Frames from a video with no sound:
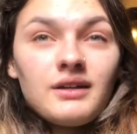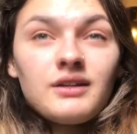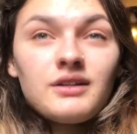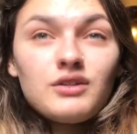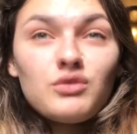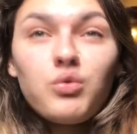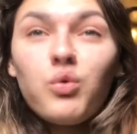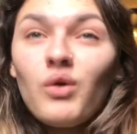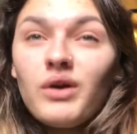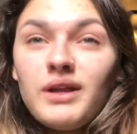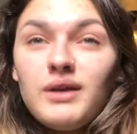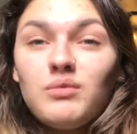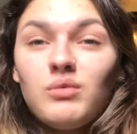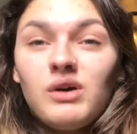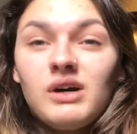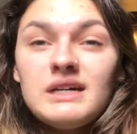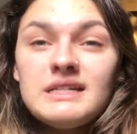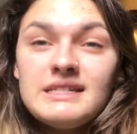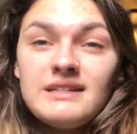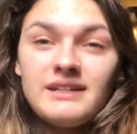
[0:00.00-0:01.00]

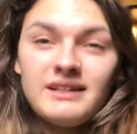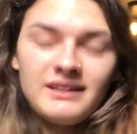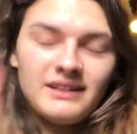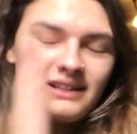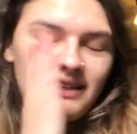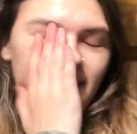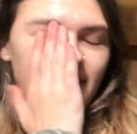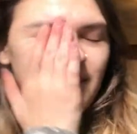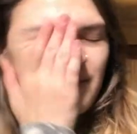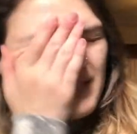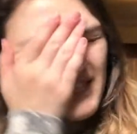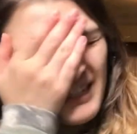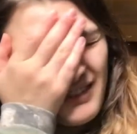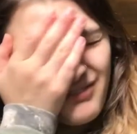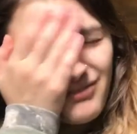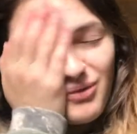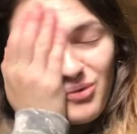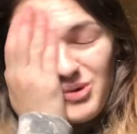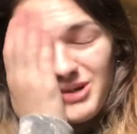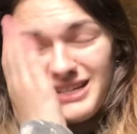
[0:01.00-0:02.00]
21, I think it was like
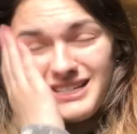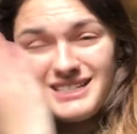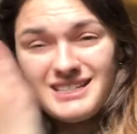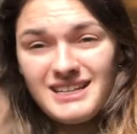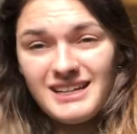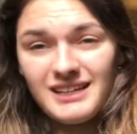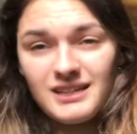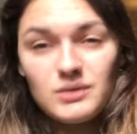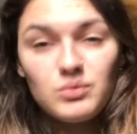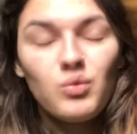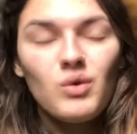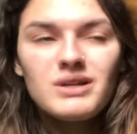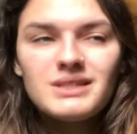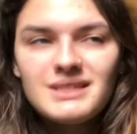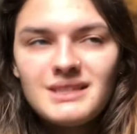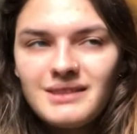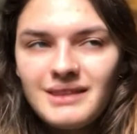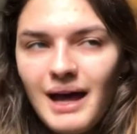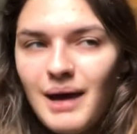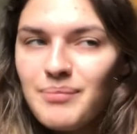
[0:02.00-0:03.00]
46,
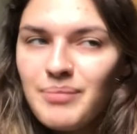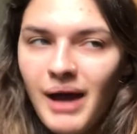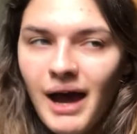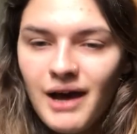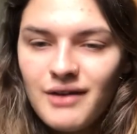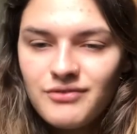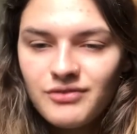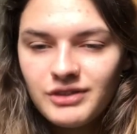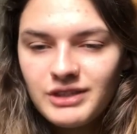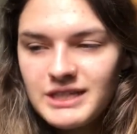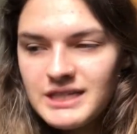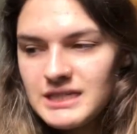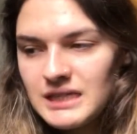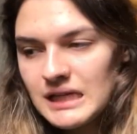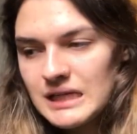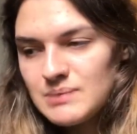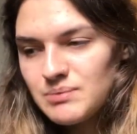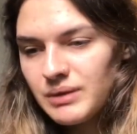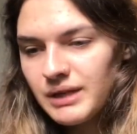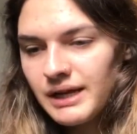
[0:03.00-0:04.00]
wasn't that bad for these
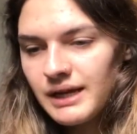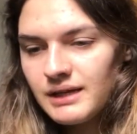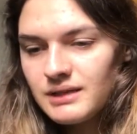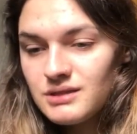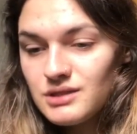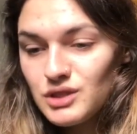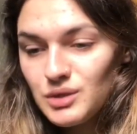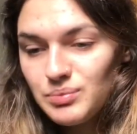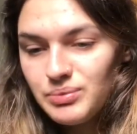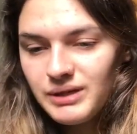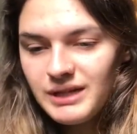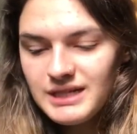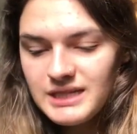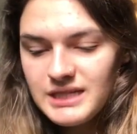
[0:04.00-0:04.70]
6 plants. They're pretty